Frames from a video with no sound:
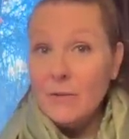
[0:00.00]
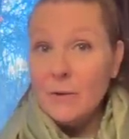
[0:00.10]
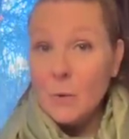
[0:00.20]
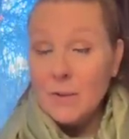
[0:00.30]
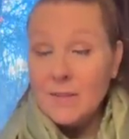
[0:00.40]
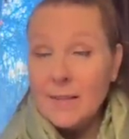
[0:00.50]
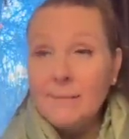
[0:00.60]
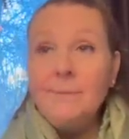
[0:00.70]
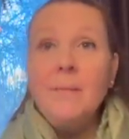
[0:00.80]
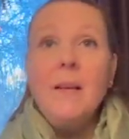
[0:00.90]
for
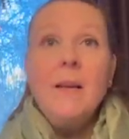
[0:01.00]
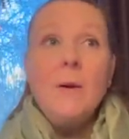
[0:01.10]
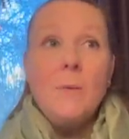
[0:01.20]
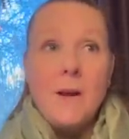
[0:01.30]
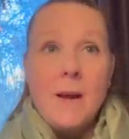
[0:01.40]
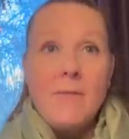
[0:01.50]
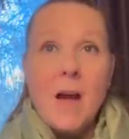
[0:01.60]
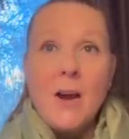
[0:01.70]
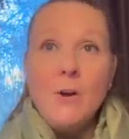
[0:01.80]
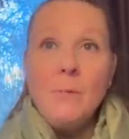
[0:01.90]
quilting, when I have the
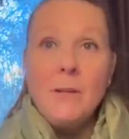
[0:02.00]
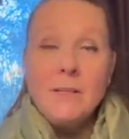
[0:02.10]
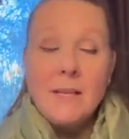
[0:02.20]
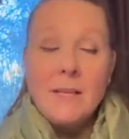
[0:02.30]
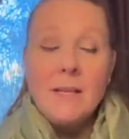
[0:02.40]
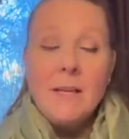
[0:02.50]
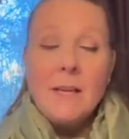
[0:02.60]
iron plugged in,